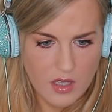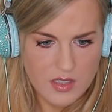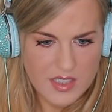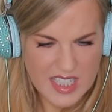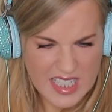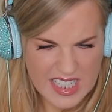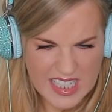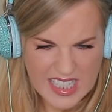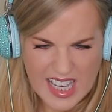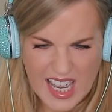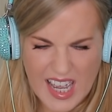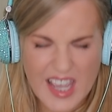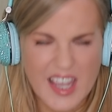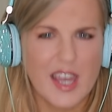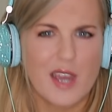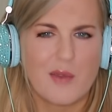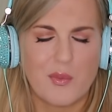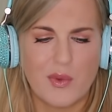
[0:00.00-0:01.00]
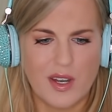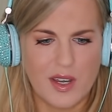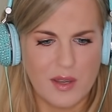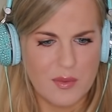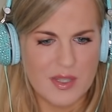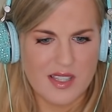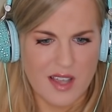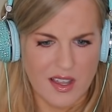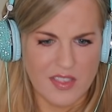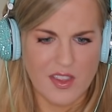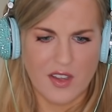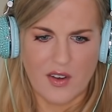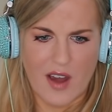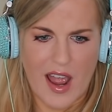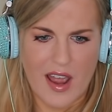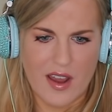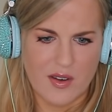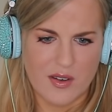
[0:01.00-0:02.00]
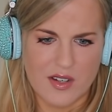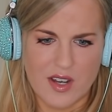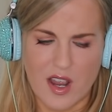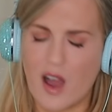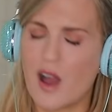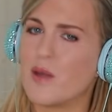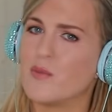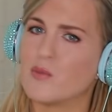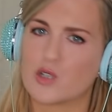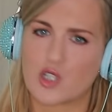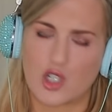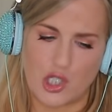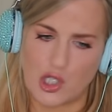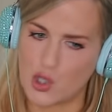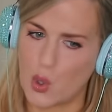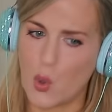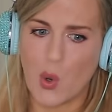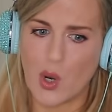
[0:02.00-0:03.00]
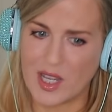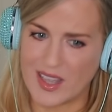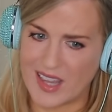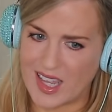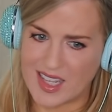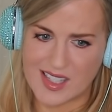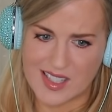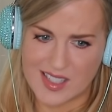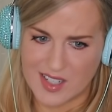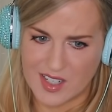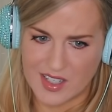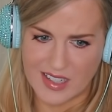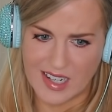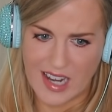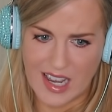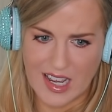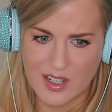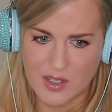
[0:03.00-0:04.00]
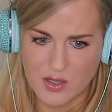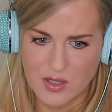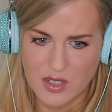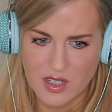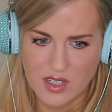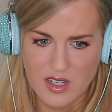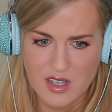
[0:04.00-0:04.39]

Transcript: Did he kick him when he was on the ground? I'm sure that's not allowed.